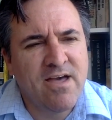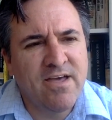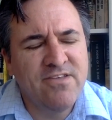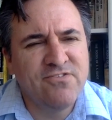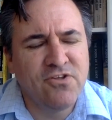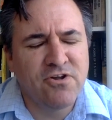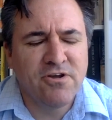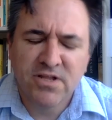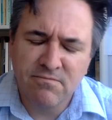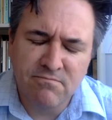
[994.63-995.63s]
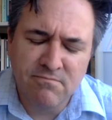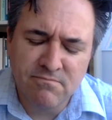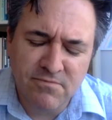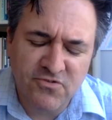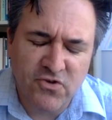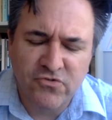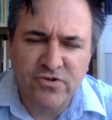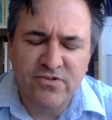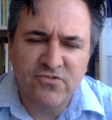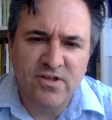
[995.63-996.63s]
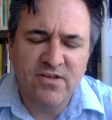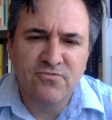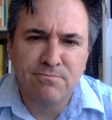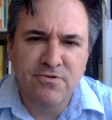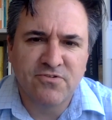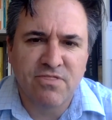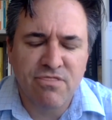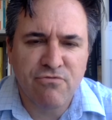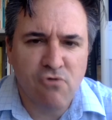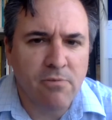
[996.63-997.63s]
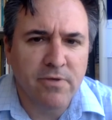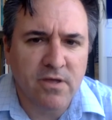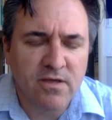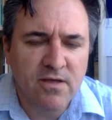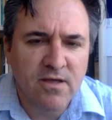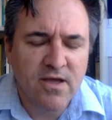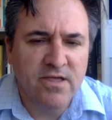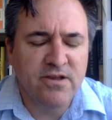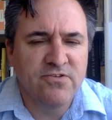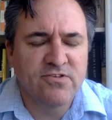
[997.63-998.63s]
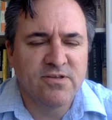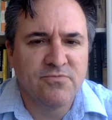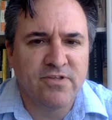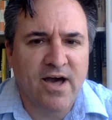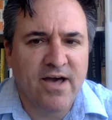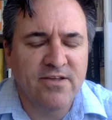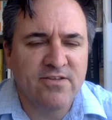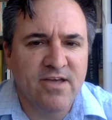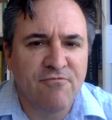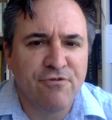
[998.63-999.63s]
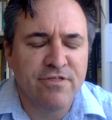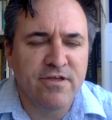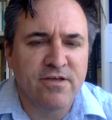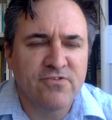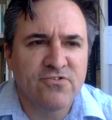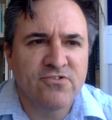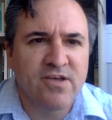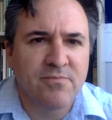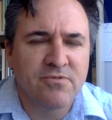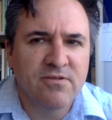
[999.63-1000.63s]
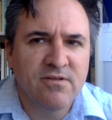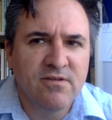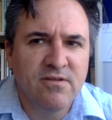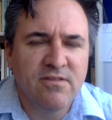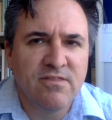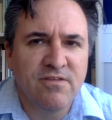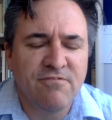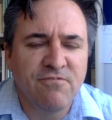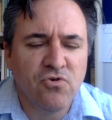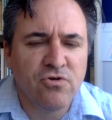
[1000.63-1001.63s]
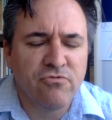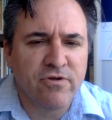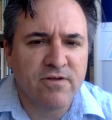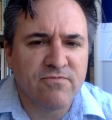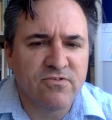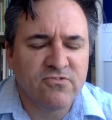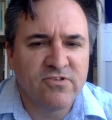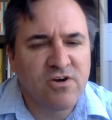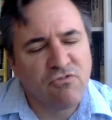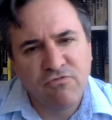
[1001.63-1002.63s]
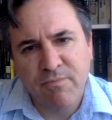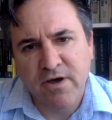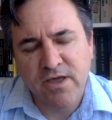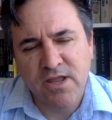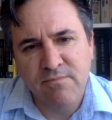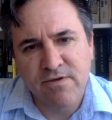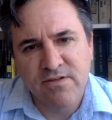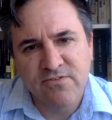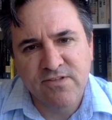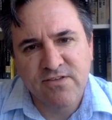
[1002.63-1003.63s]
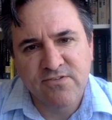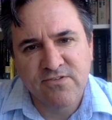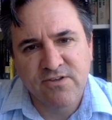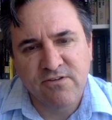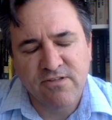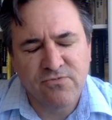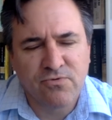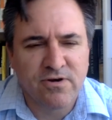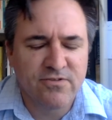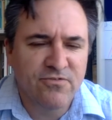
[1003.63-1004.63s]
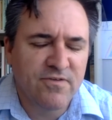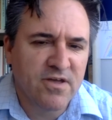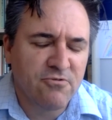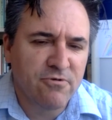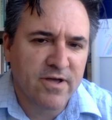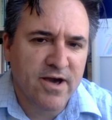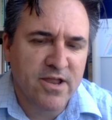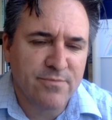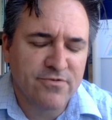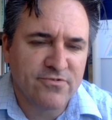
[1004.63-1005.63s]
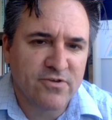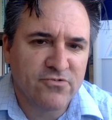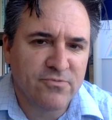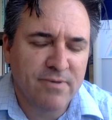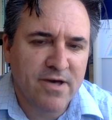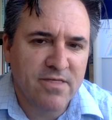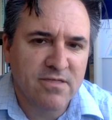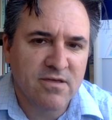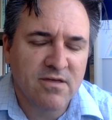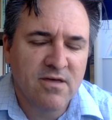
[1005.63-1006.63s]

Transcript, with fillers: he's not only misogynistic, he's misanthropic, and he seems to hate everything except the furthering of the self by any means necessary. That's why it's fair to regard him as sociopathic.